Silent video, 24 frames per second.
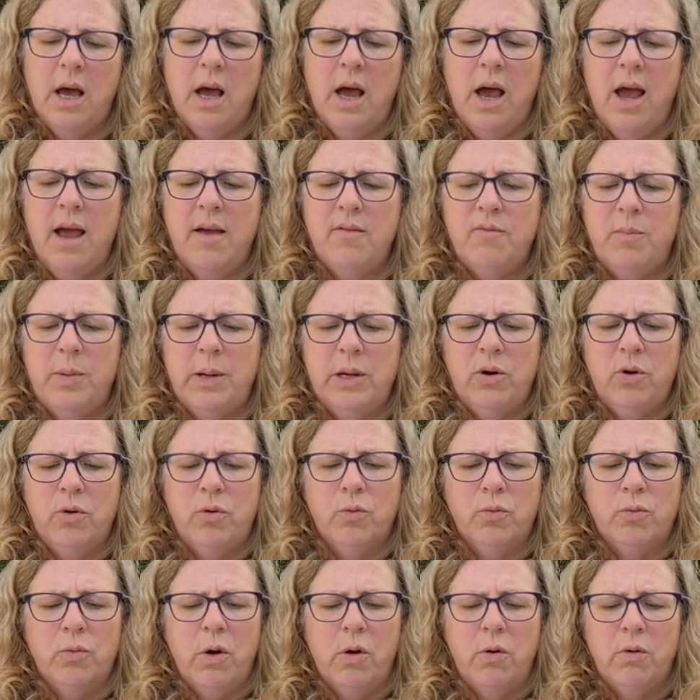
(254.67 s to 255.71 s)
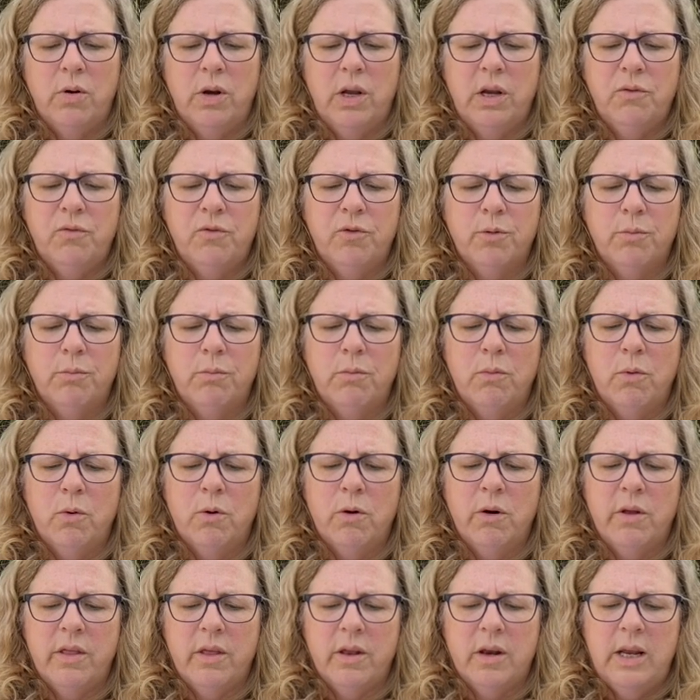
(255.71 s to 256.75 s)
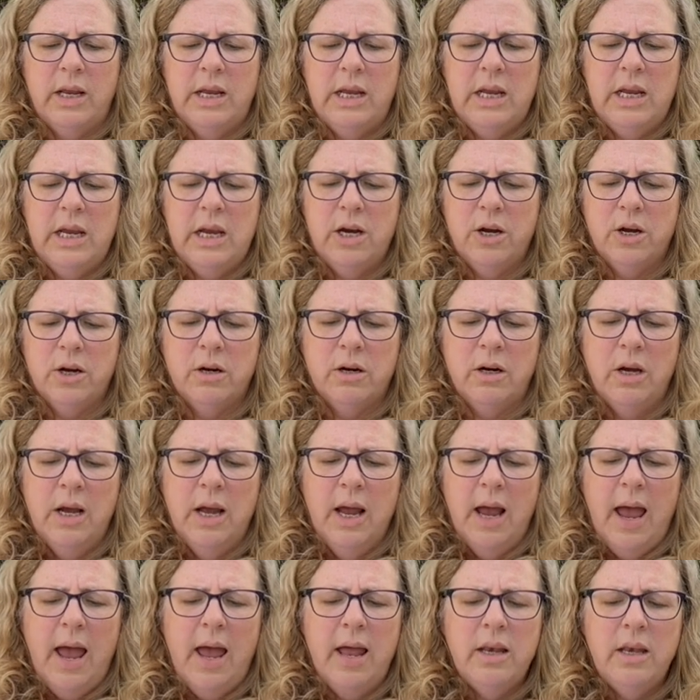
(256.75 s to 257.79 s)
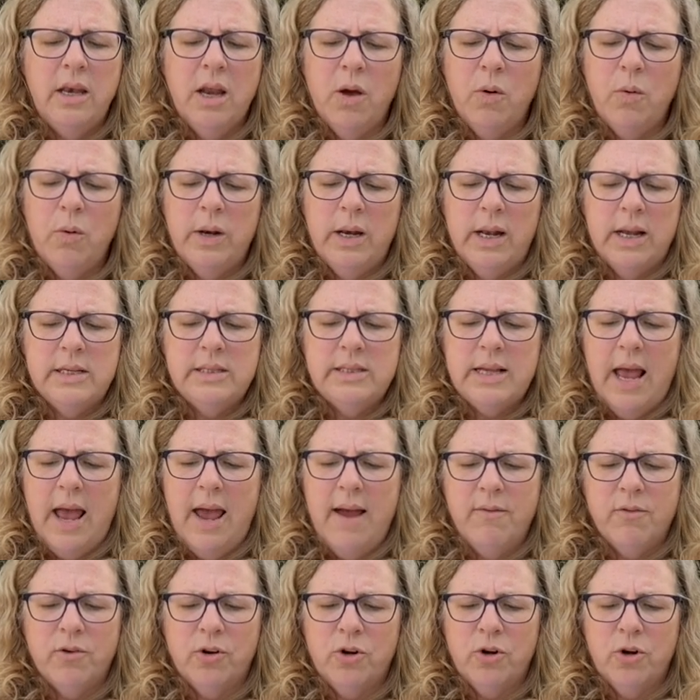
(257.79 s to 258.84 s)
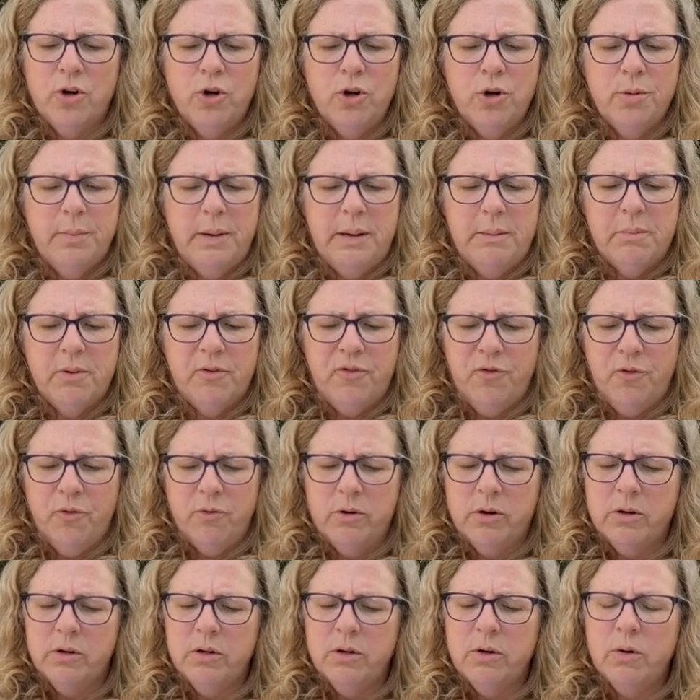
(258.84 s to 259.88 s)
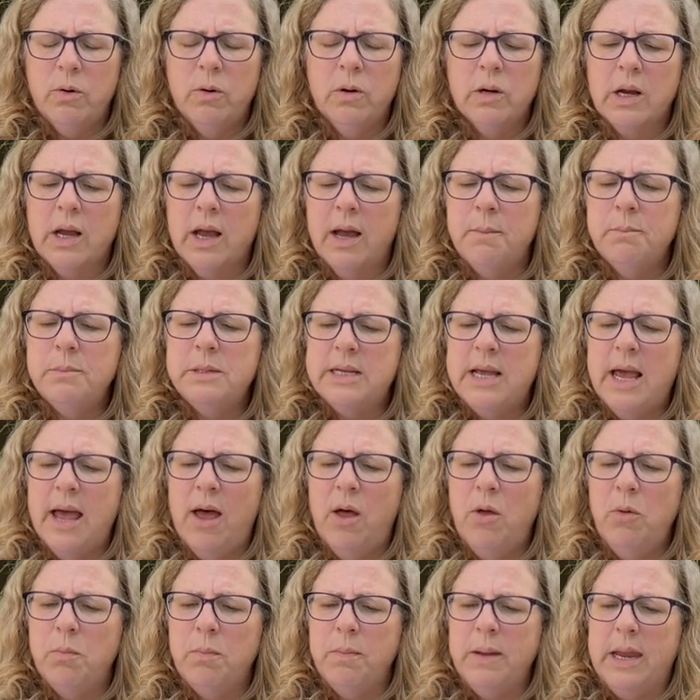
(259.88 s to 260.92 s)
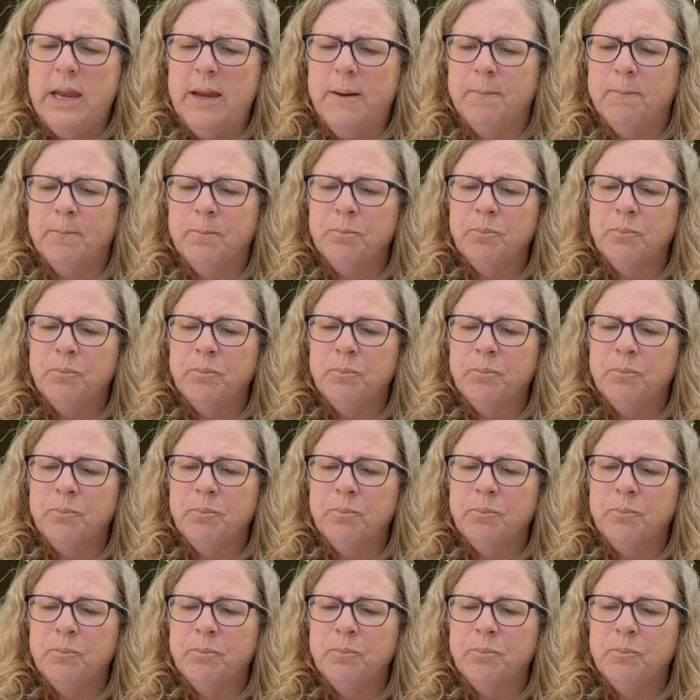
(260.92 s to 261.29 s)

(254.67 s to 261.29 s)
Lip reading: I've been groaning for more than a year, and no one has ever heard me before or come to help me."